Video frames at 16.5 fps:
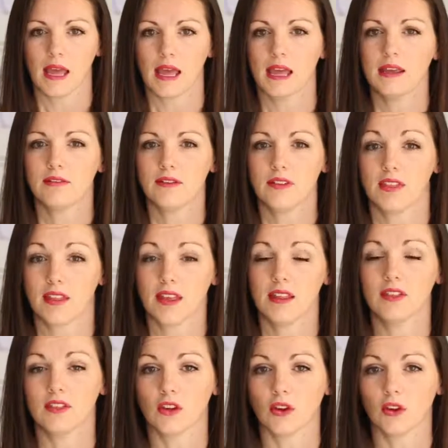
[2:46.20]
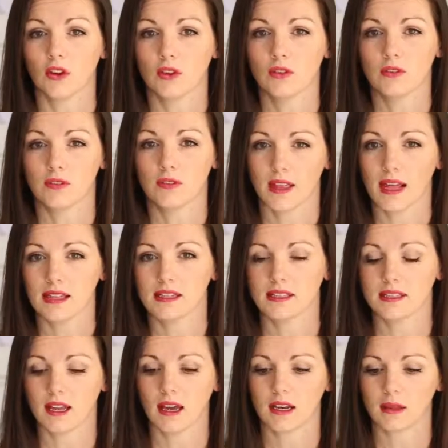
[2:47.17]
Even then though, that
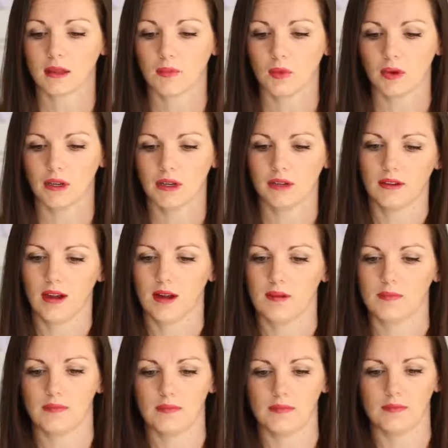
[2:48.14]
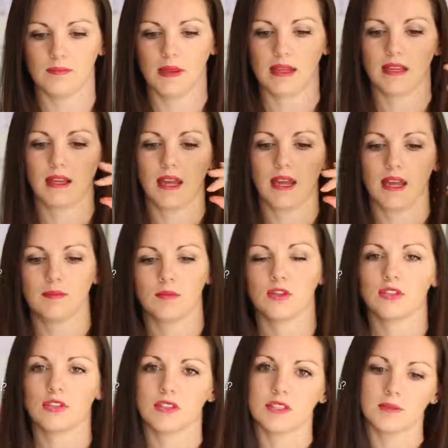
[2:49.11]
starting point, I'm making hand
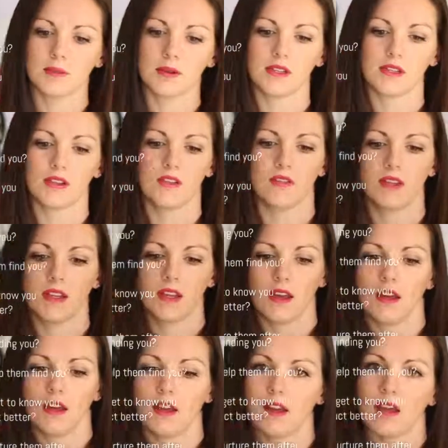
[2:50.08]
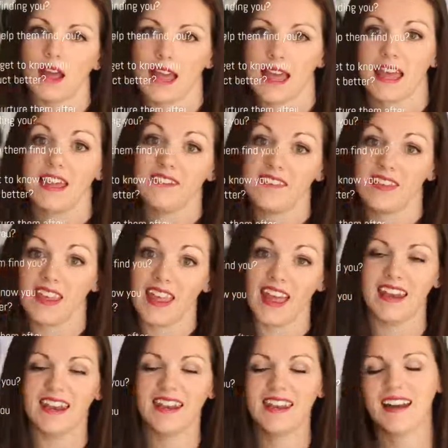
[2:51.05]
motions, but it's over here. Even
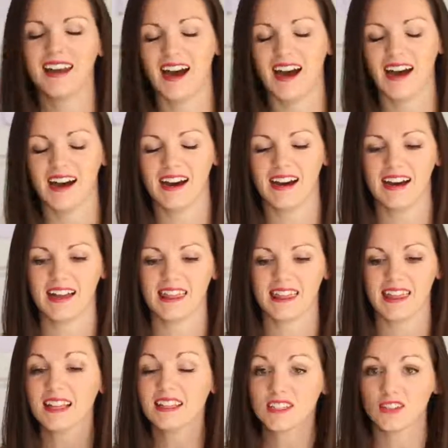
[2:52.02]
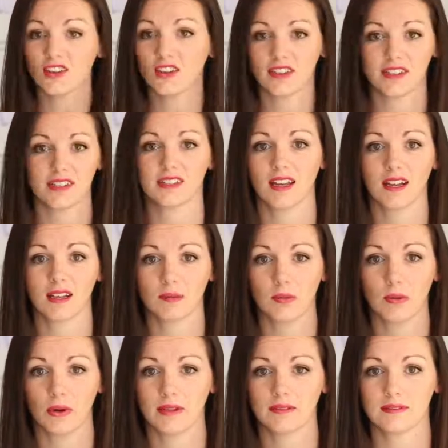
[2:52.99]
then, that's not the starting
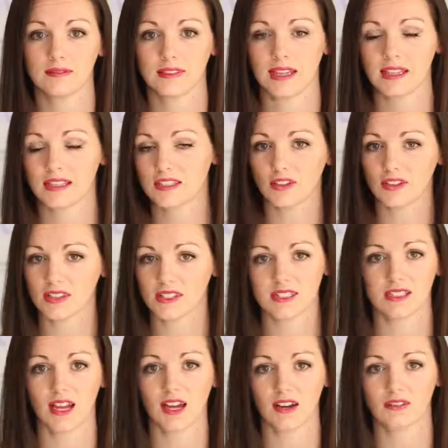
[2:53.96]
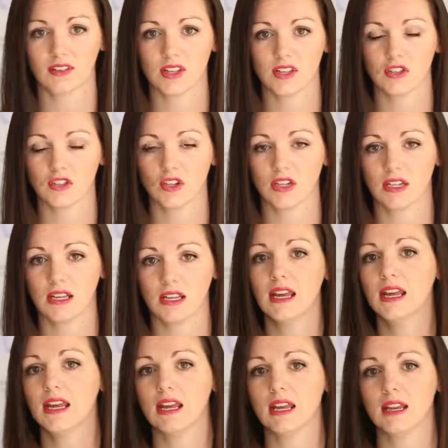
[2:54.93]
point. That's not the start of their journey.
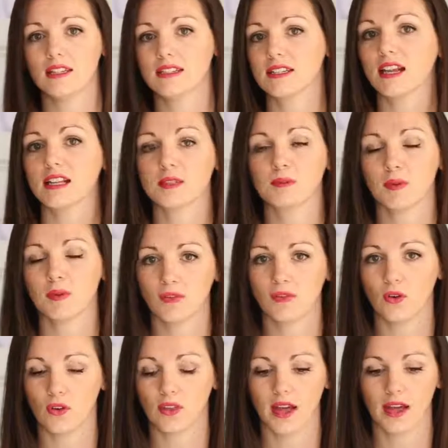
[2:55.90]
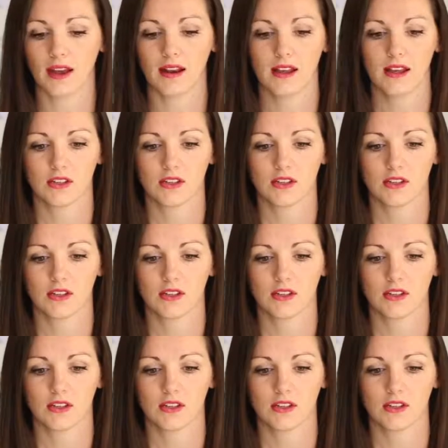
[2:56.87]
It starts before that.